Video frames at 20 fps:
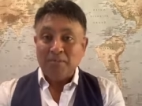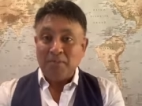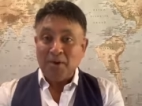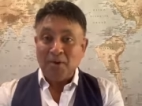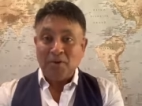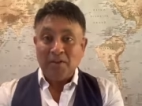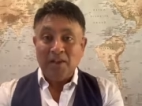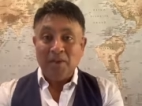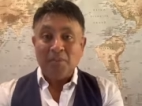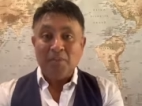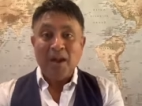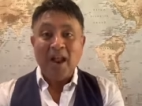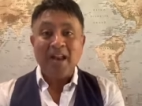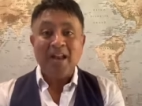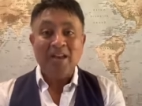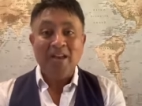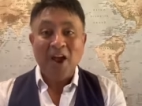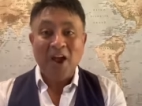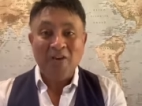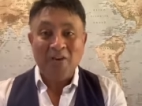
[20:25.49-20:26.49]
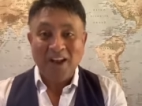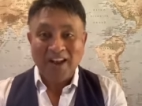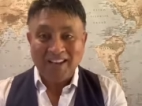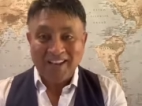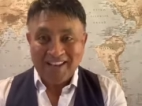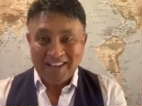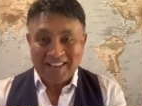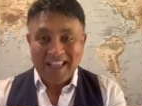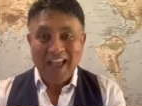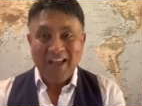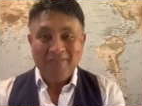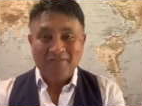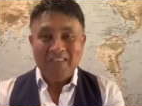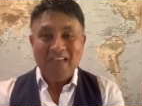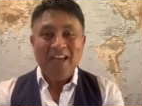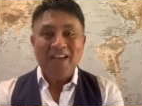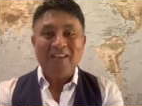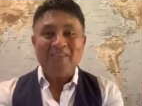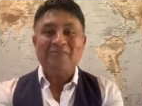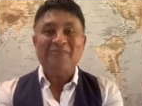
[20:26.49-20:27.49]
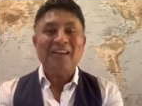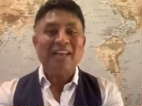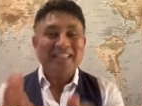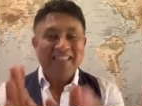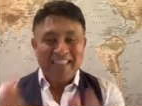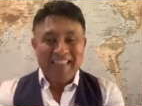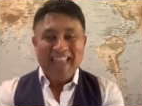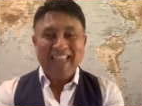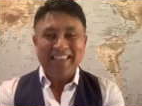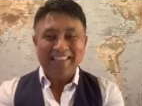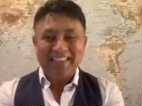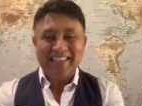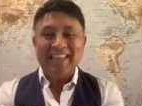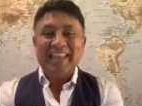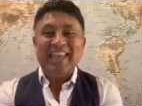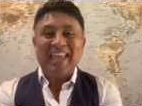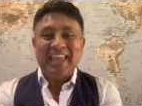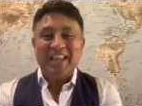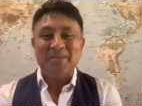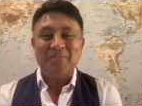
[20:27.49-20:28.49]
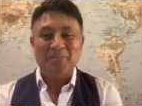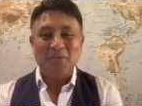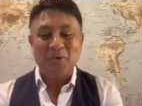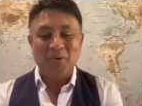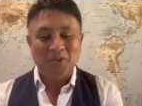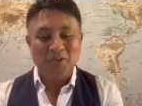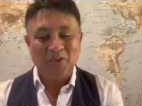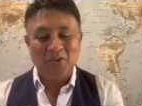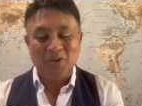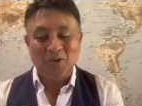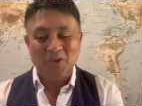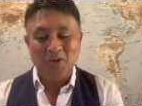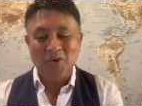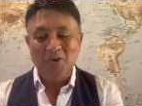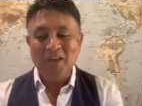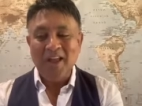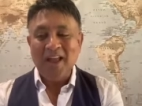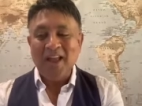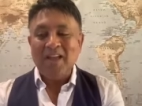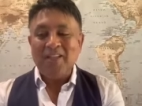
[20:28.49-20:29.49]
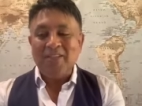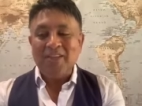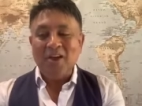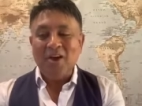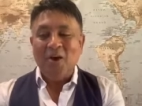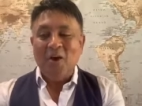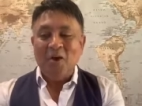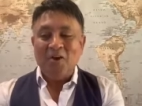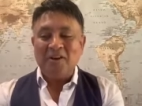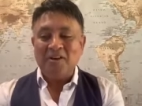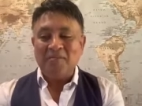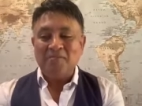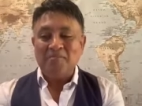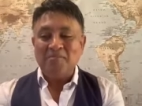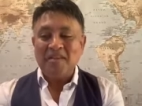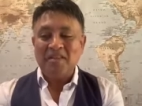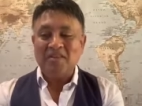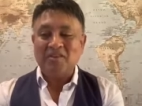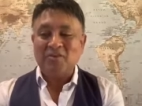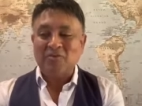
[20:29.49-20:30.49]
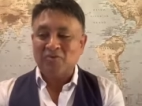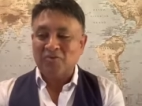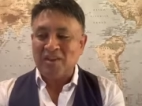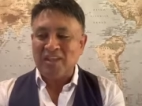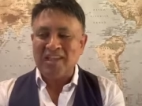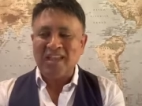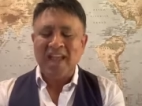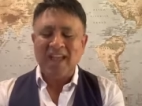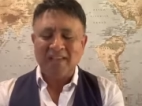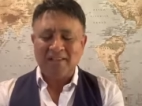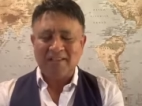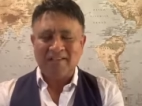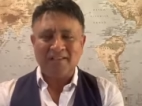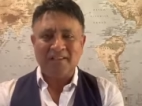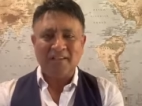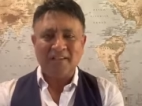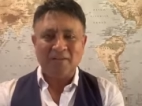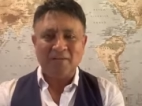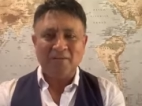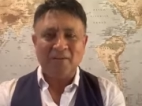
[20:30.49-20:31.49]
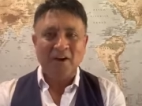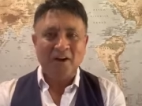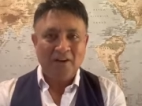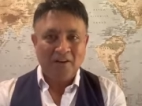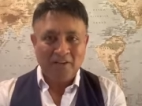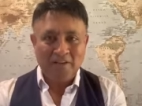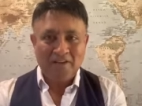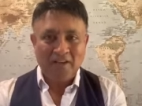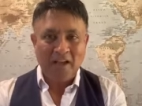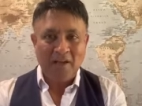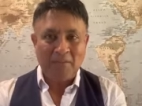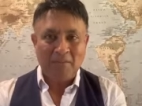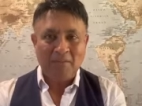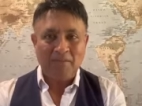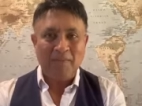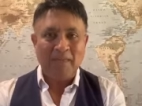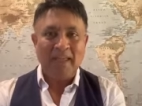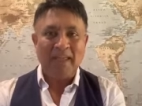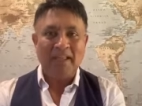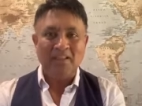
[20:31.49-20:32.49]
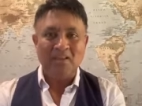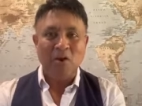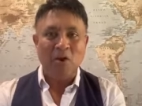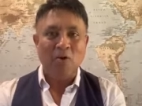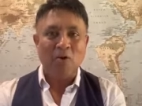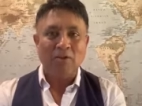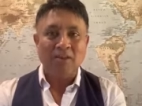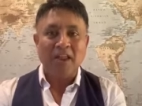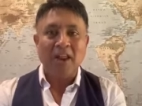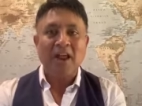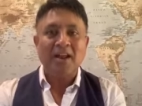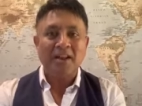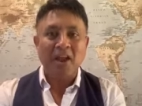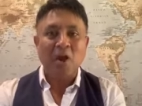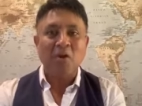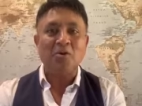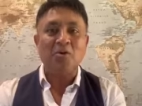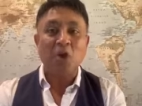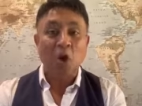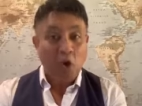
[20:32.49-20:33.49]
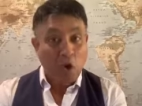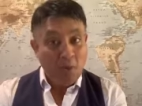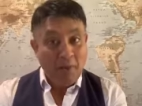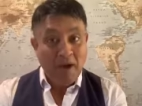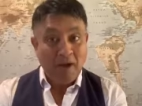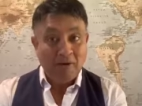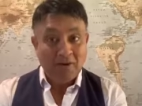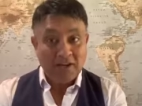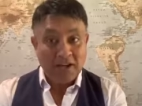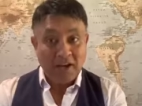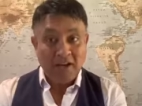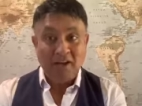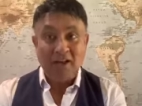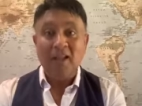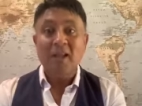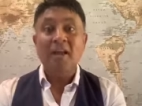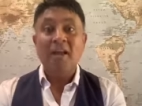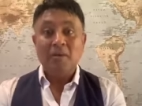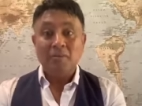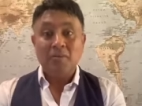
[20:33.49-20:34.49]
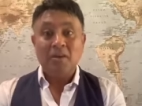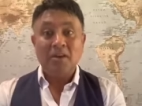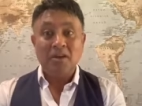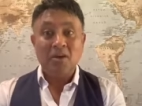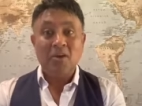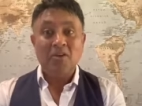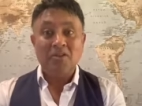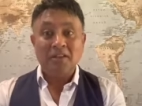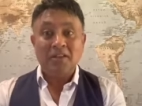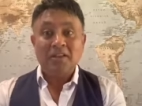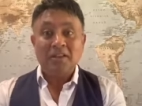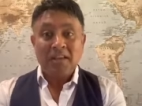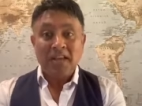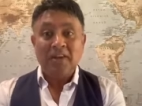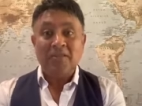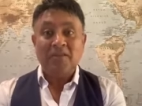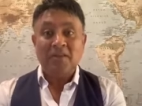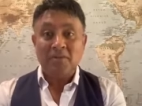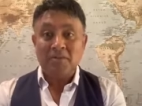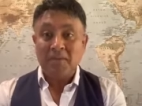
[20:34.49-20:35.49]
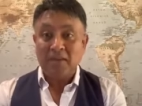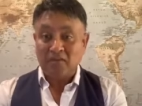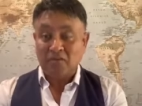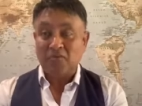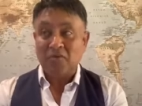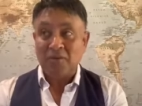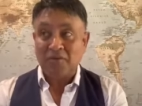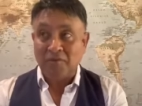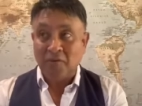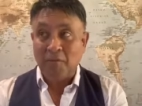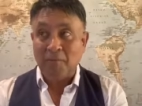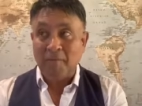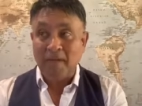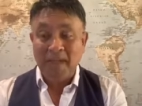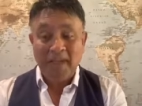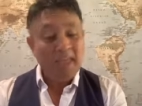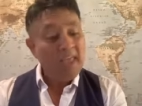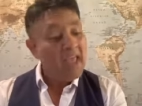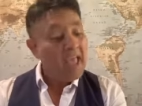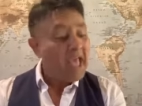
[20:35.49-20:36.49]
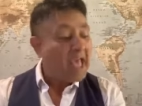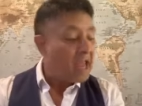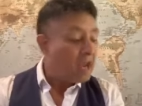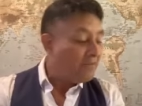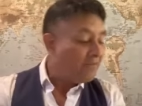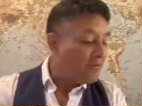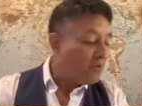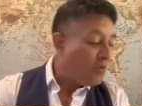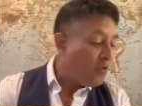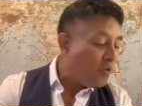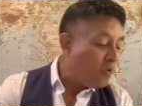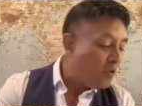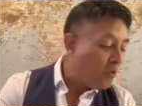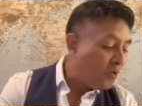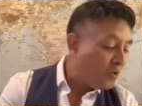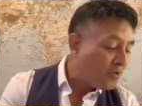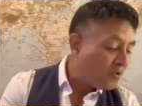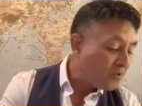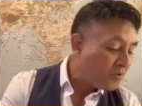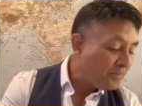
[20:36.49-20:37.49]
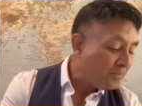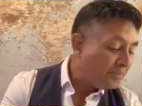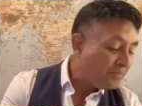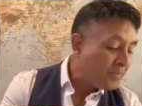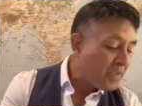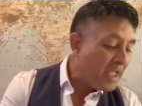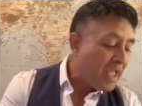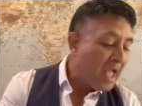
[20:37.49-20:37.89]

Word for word: beauty brand directors have their fantastic input too. The odd mystery guests, as far as I'm being told, that I don't know about yet, because it's even a mystery from me. And of course,